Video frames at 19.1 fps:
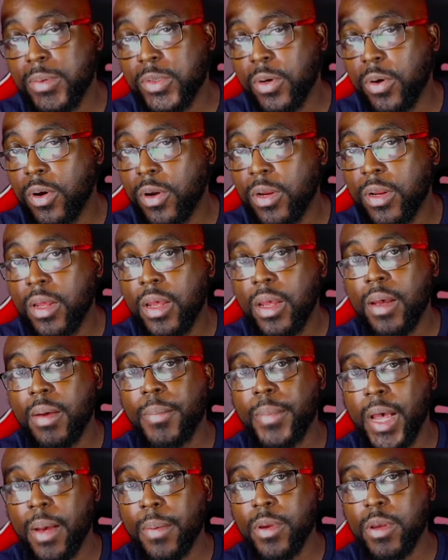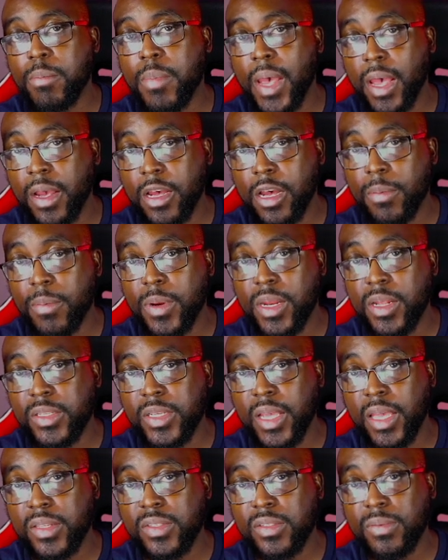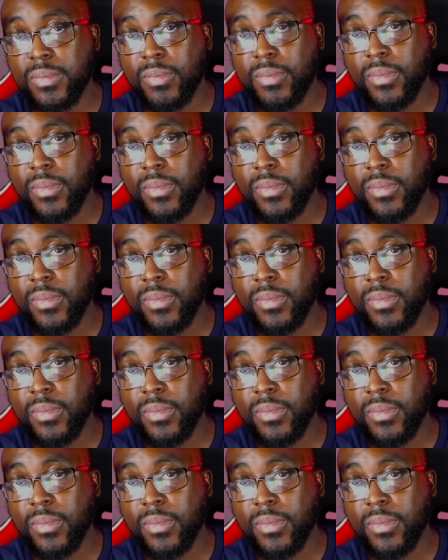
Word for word: on popping back up in the text?